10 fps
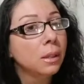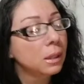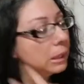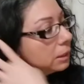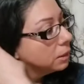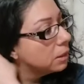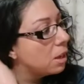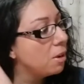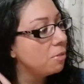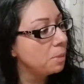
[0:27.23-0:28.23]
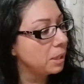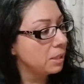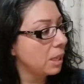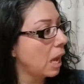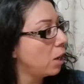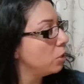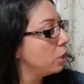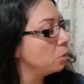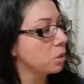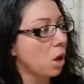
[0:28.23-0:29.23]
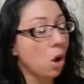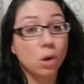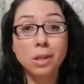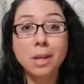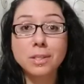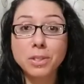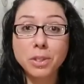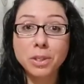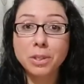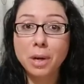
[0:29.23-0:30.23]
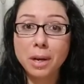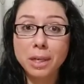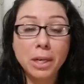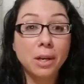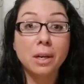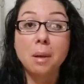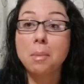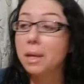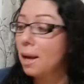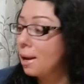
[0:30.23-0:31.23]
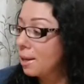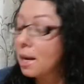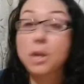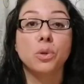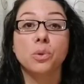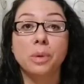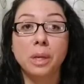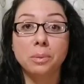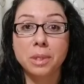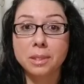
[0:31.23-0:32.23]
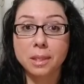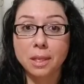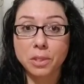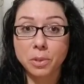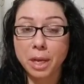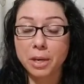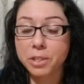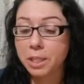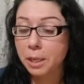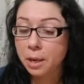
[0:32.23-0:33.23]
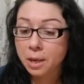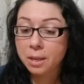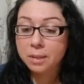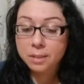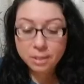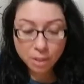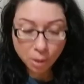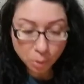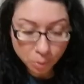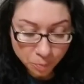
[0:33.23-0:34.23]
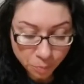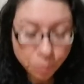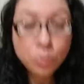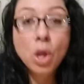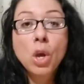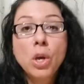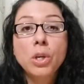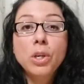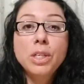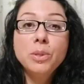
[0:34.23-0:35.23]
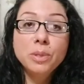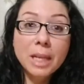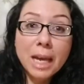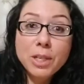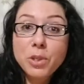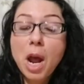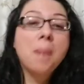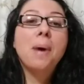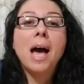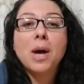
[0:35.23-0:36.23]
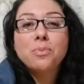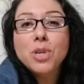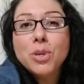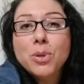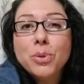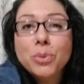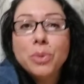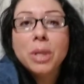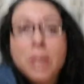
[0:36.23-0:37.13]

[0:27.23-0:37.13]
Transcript: and stuff because the energy was all clustered around here, and I'm like, I cannot do a reading with this clustery energy. So good news, I got a tripod. Woo!